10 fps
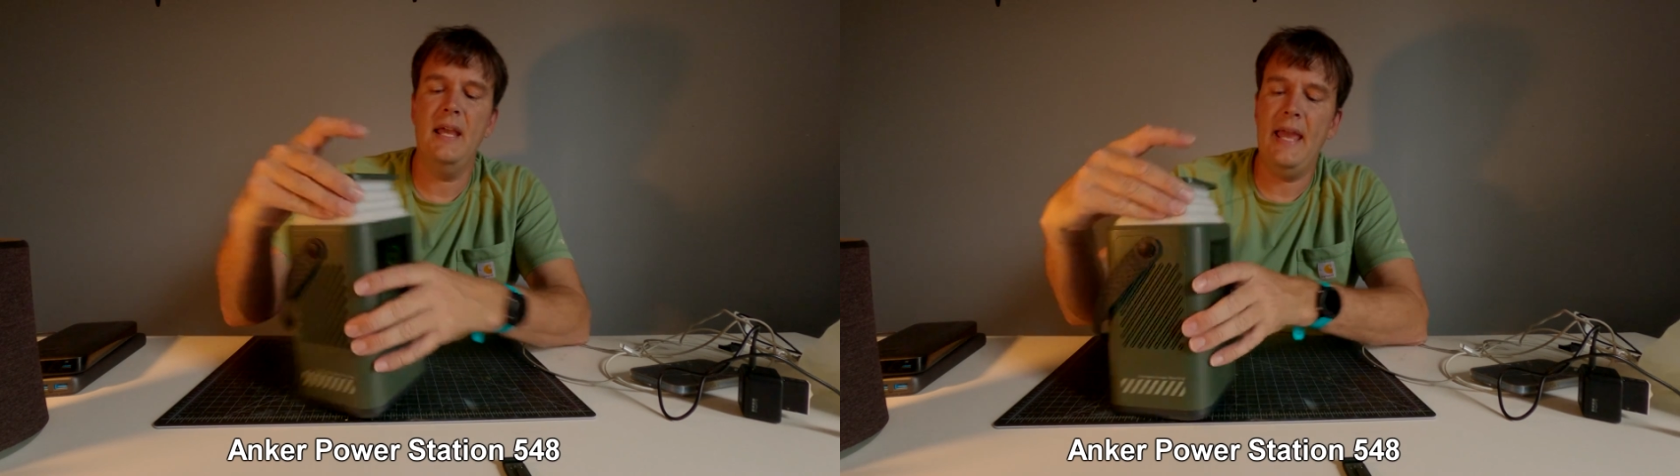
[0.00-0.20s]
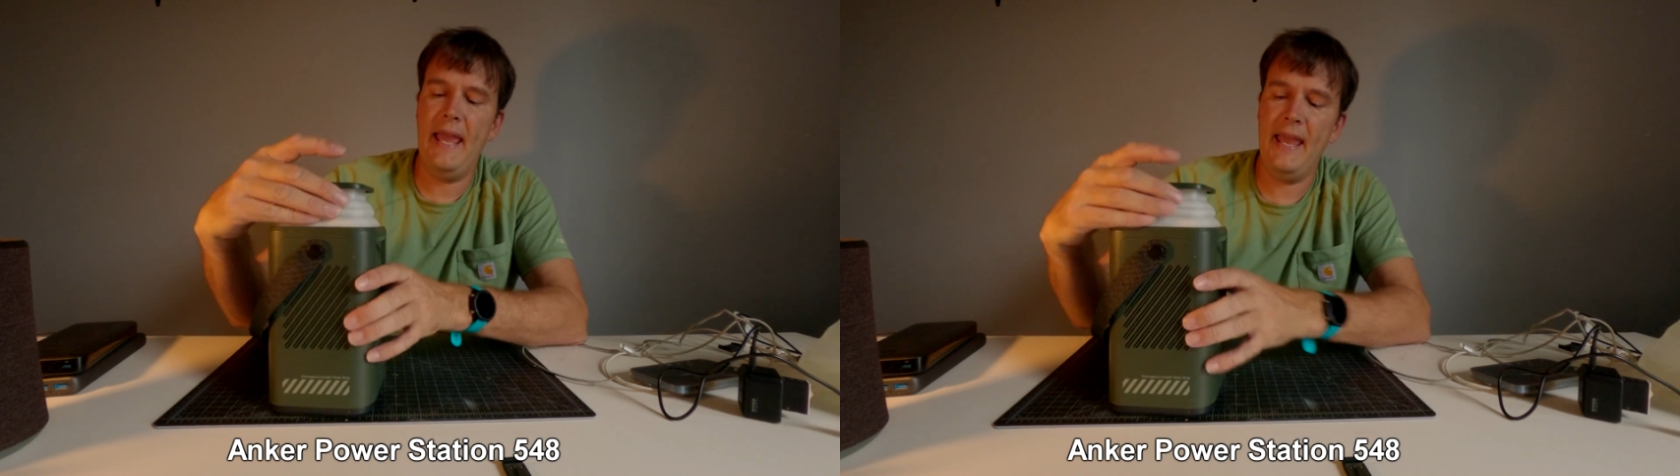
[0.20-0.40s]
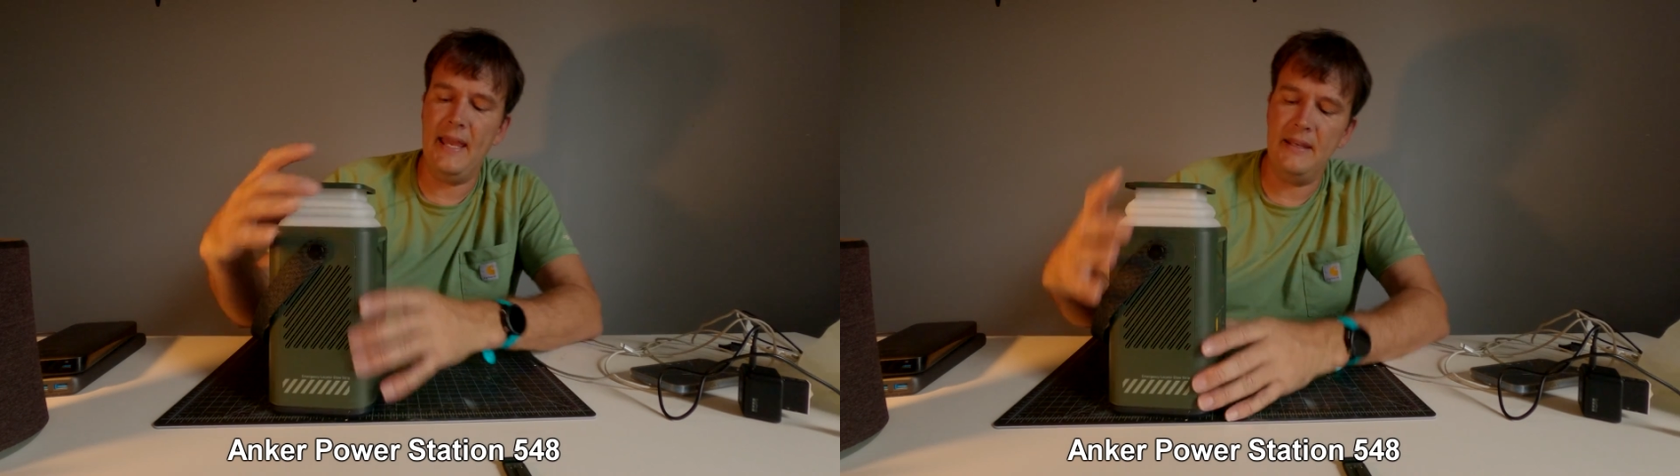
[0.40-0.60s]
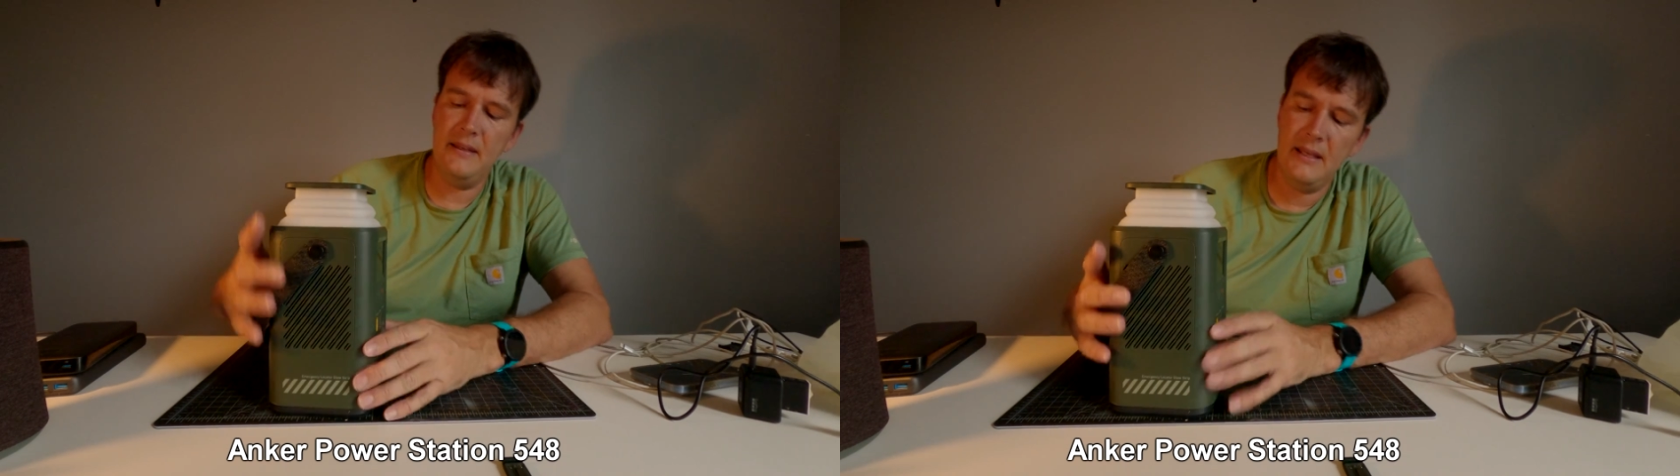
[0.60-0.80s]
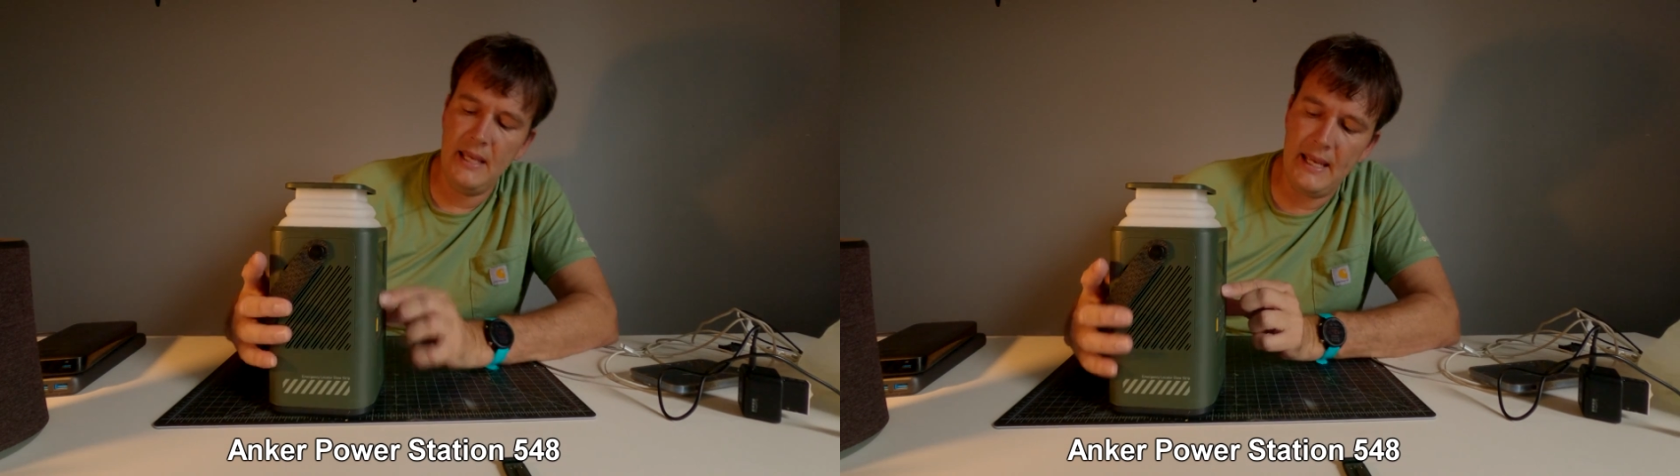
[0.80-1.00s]
and
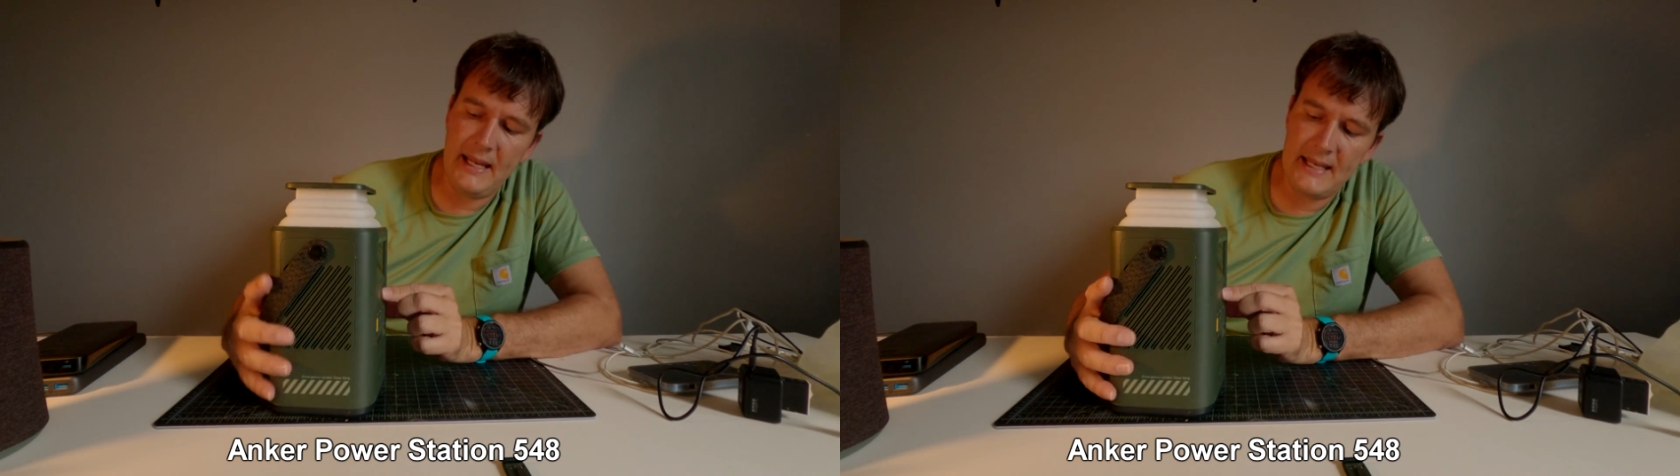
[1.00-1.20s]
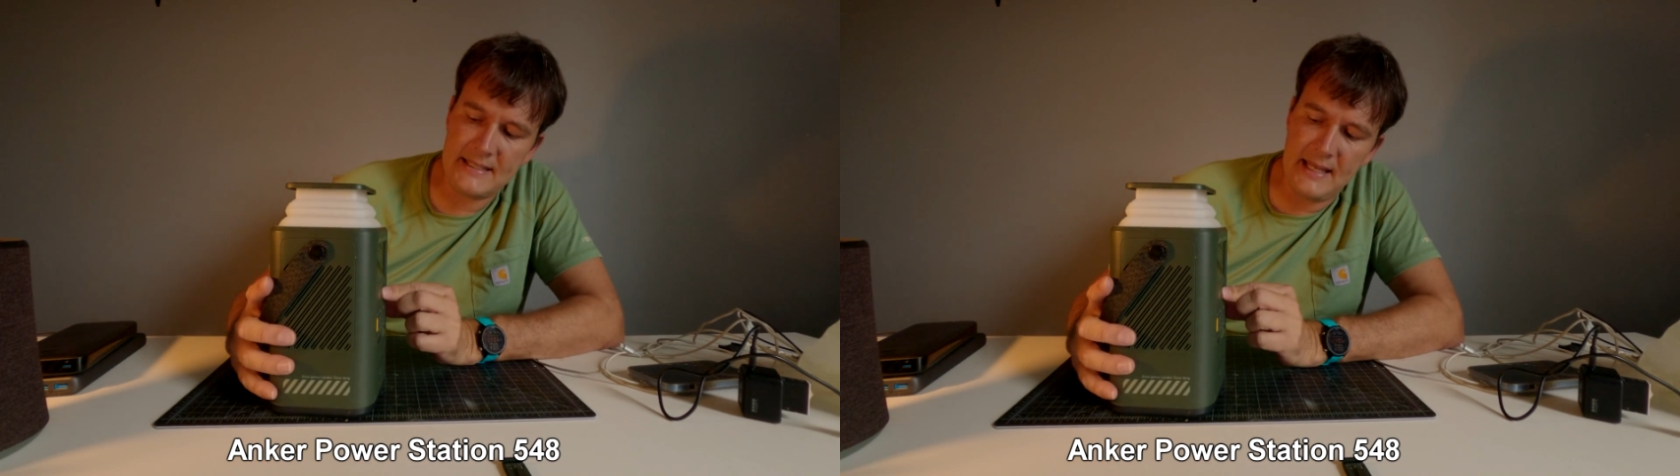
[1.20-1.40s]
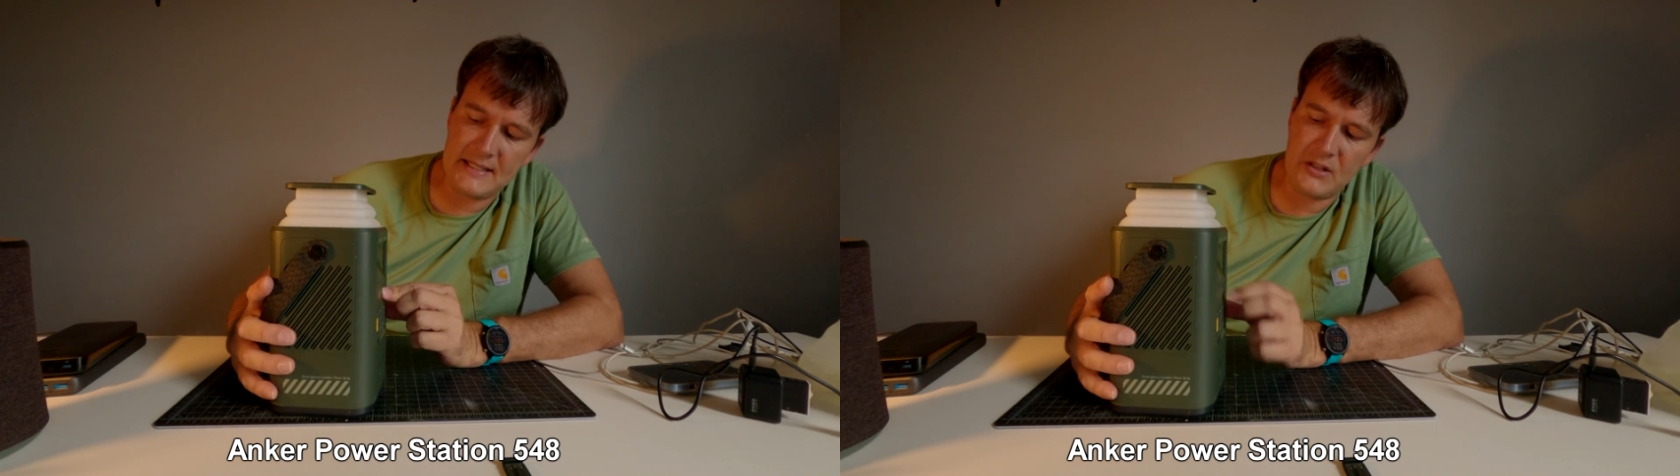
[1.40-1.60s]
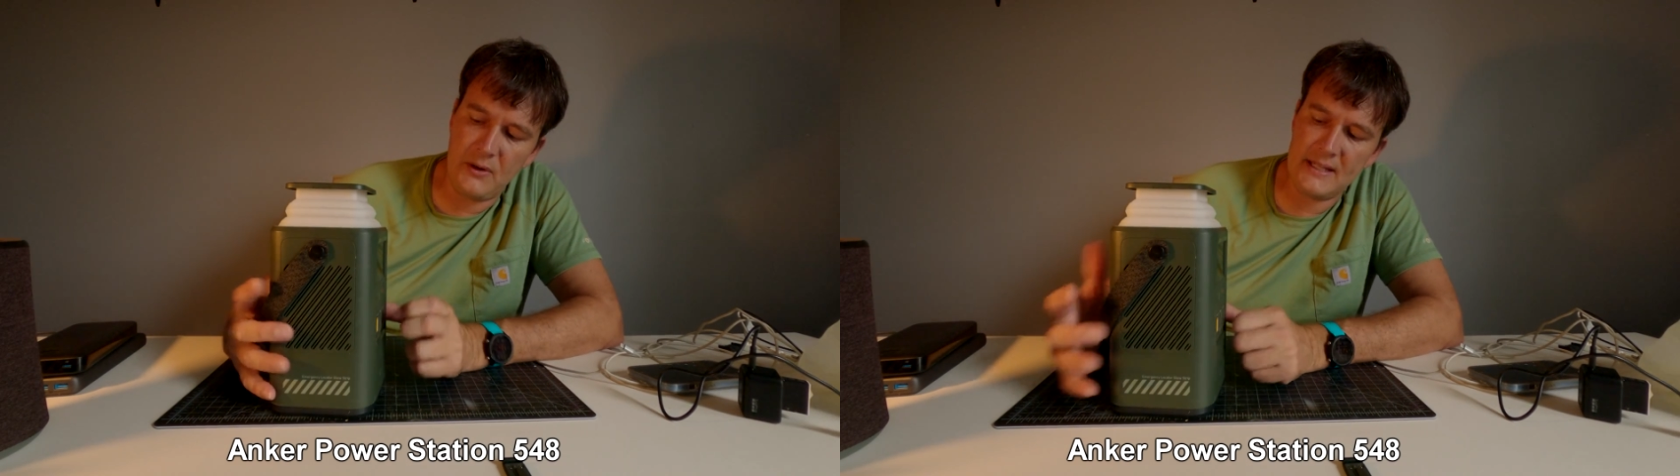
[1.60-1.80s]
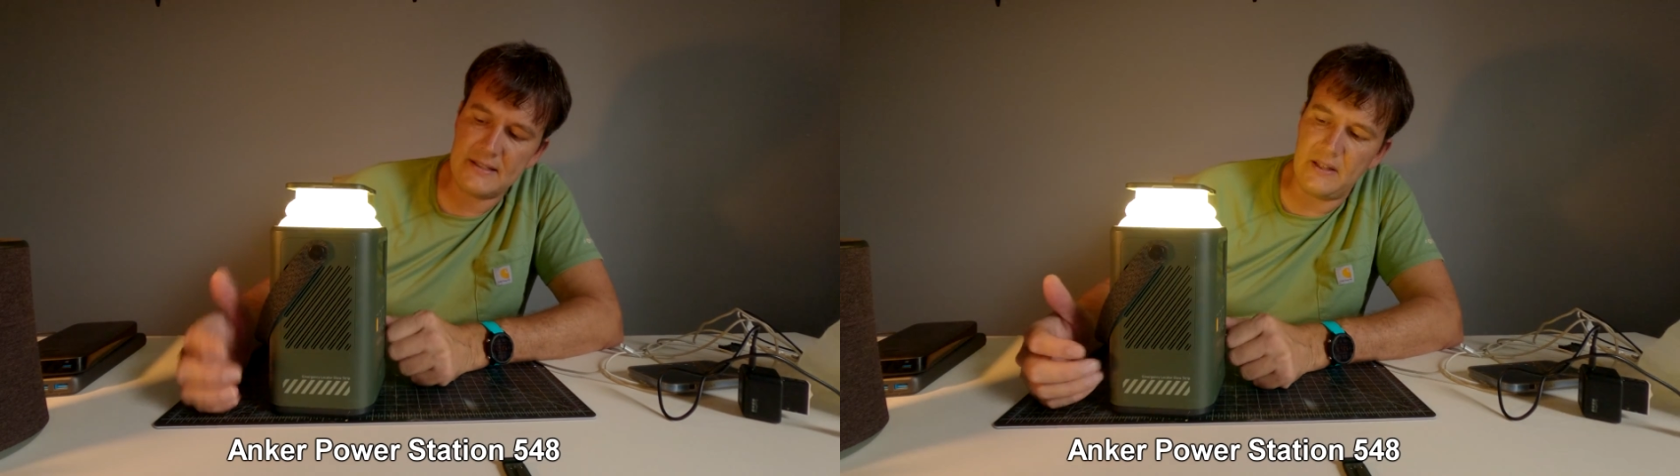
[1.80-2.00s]
it has an
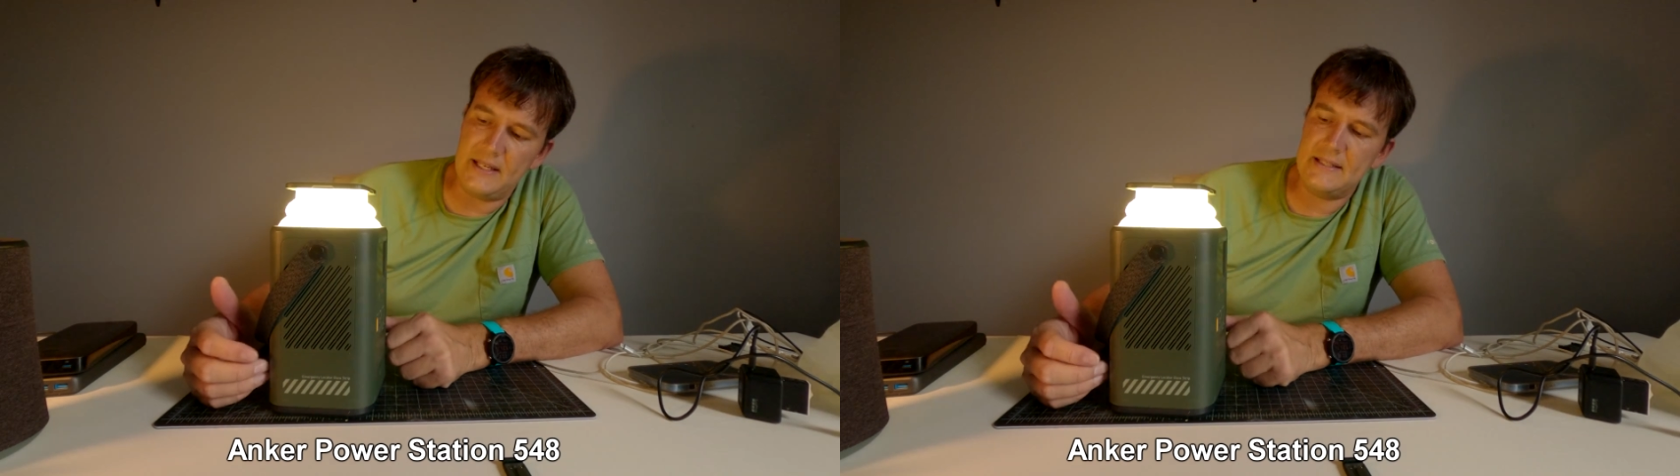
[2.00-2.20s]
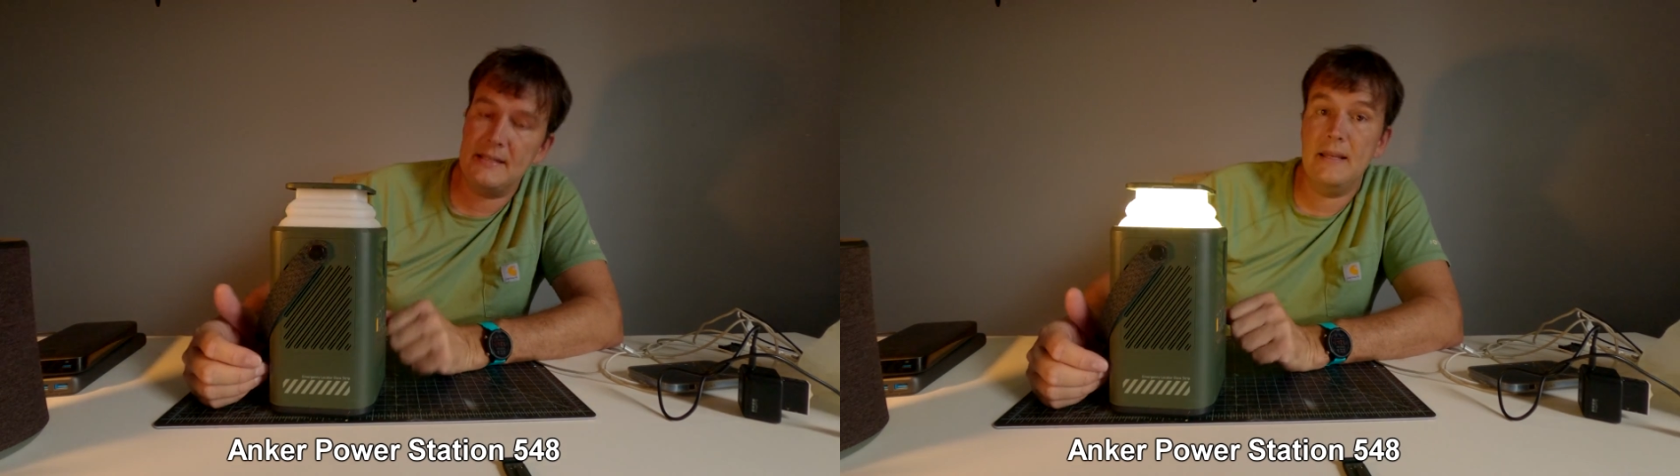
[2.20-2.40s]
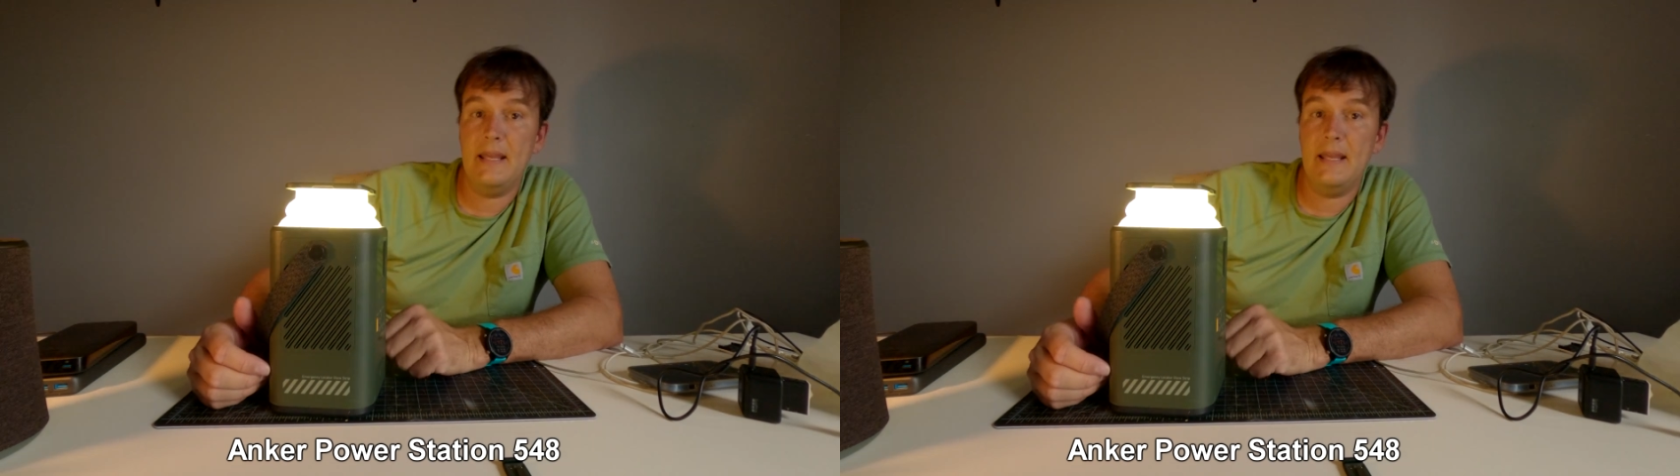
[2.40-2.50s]
SOS light,